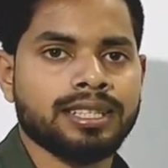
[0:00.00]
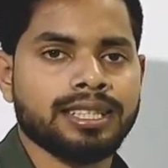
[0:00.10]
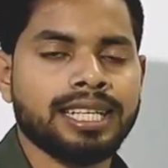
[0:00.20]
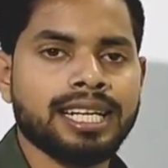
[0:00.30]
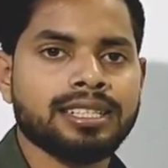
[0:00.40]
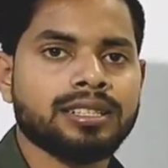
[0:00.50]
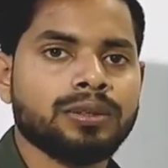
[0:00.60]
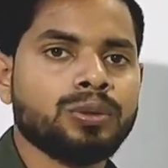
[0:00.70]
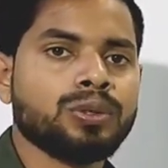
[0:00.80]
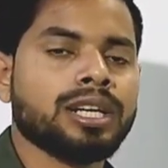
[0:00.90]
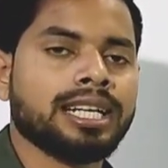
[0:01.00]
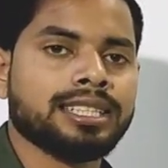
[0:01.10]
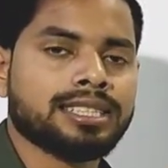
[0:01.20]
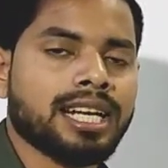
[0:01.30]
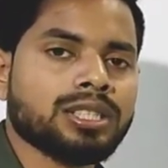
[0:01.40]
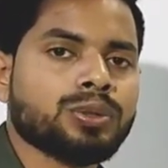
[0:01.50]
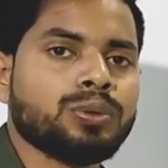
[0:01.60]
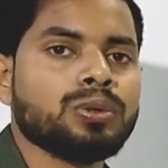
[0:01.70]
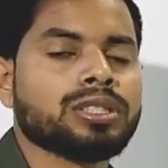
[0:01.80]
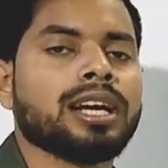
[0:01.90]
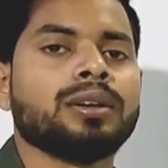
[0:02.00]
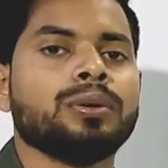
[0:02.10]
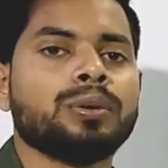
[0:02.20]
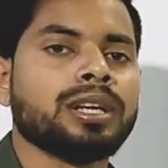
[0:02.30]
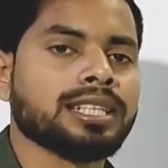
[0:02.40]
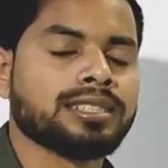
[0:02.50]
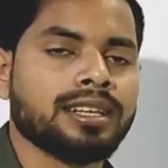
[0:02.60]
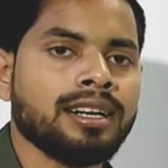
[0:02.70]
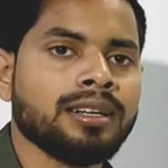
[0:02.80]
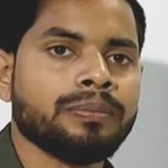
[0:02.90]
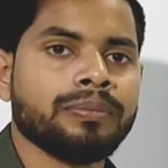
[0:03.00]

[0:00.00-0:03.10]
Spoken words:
That good, either such goods are known as the,